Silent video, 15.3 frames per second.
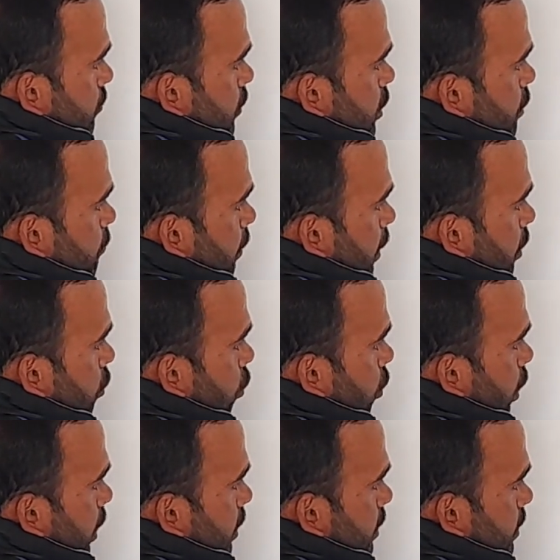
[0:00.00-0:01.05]
if I draw
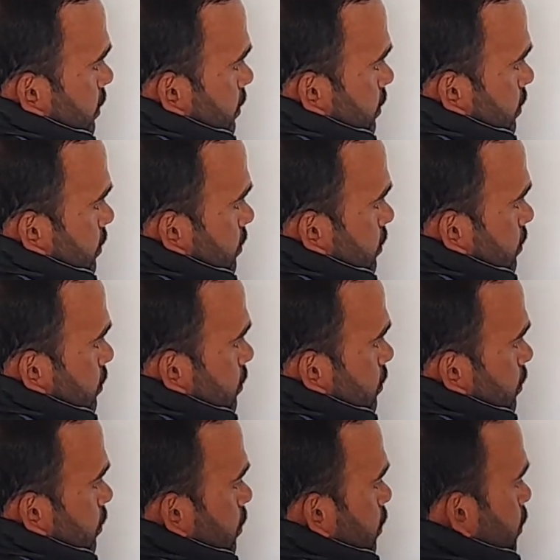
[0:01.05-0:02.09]
like this,
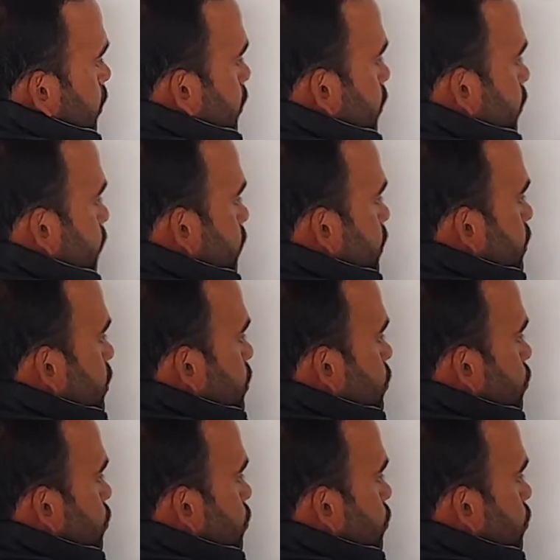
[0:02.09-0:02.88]
if this is